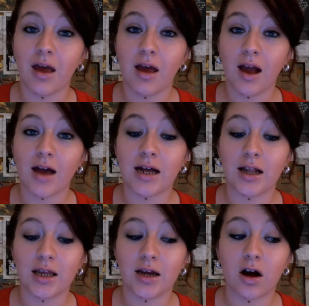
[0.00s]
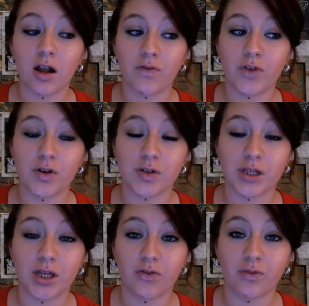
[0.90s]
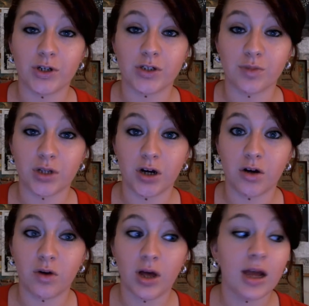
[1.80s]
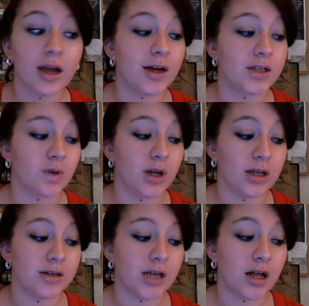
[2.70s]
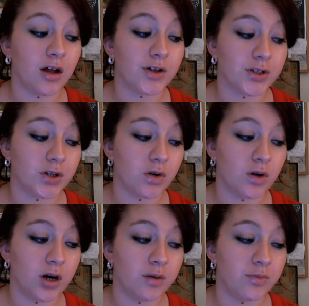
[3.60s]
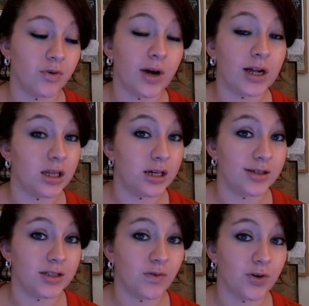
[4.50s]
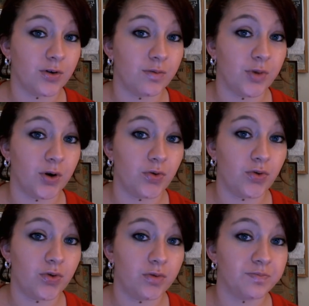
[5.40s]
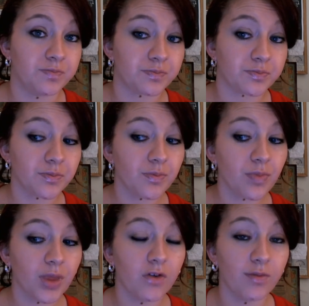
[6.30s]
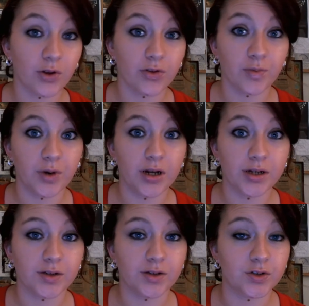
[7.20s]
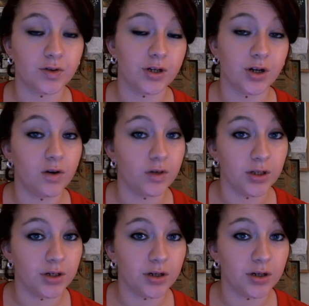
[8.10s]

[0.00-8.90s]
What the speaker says: And I'll link all of those in the information below, as well as I'll also provide links for both of the products so that you can go and look.